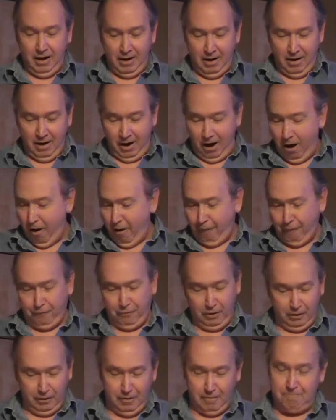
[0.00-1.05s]
all
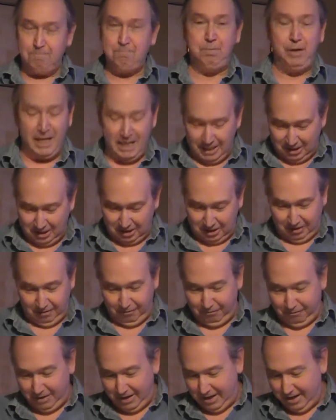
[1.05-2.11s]
full of piss
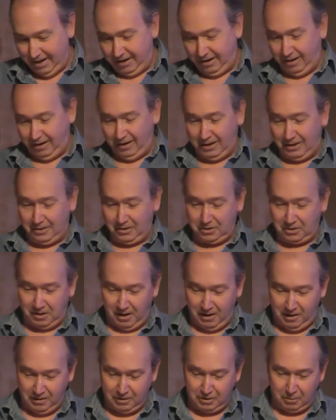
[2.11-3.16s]
and vinegar and
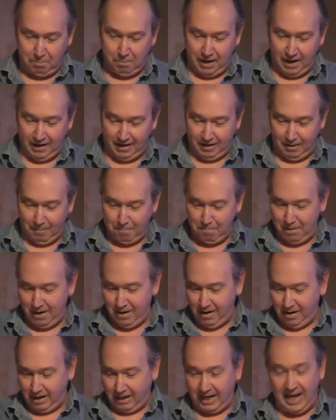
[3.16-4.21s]
songs about an
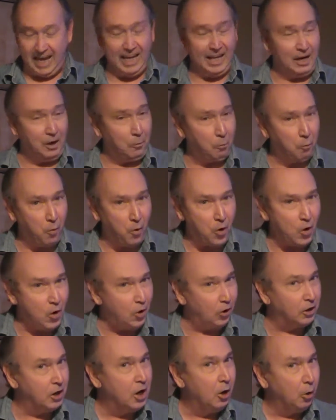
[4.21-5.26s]
America and a
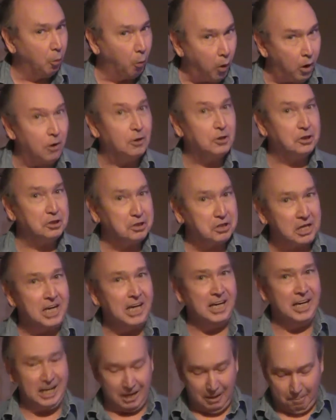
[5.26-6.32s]
world worth
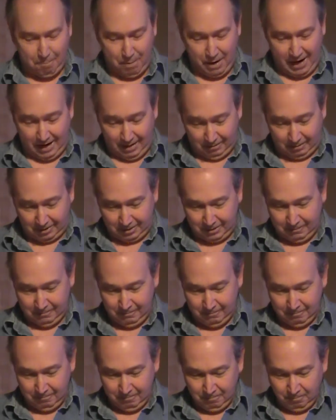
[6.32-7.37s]
singing about.
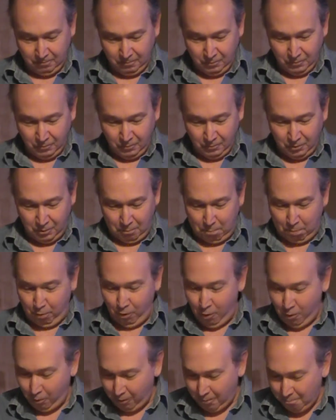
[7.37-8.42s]
The
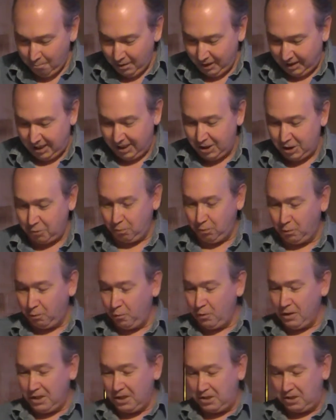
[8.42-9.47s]
program begins with
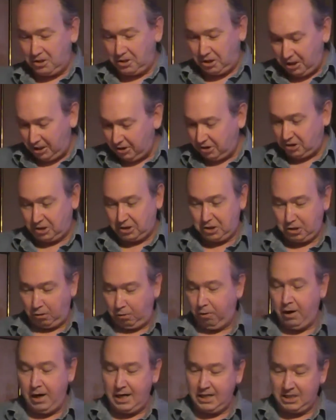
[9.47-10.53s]
Woody's Jesus
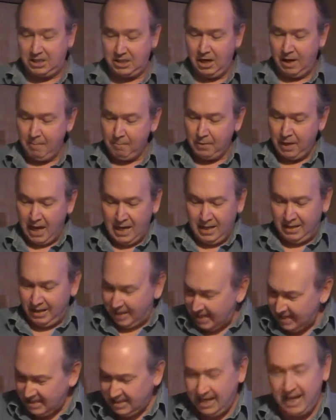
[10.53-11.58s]
Christ that
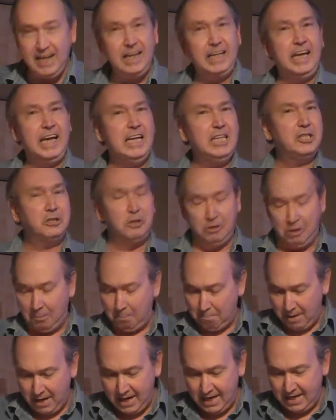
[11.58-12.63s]
he dedicates to the
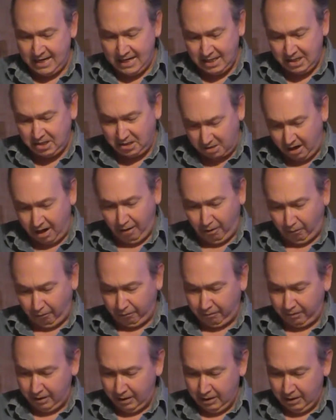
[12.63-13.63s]
man himself,